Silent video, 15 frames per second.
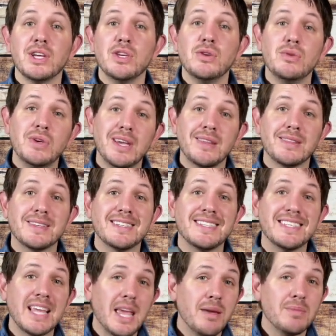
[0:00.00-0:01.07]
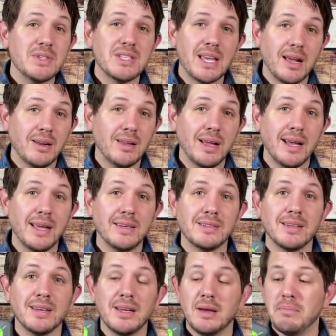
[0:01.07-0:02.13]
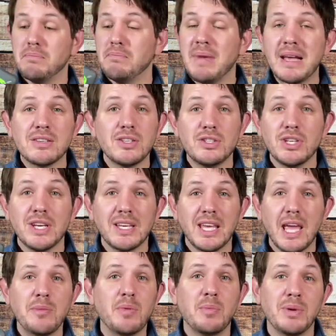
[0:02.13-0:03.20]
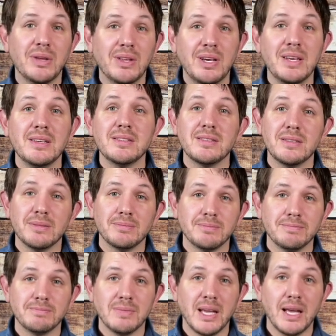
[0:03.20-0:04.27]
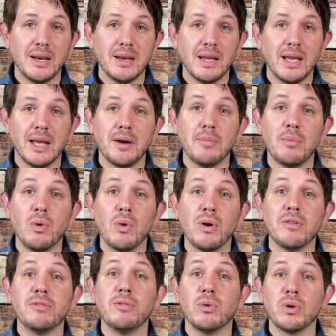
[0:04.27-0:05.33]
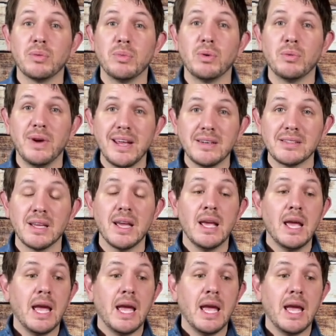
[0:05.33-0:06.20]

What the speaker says: you get the same satellite messaging capabilities at a more affordable rate.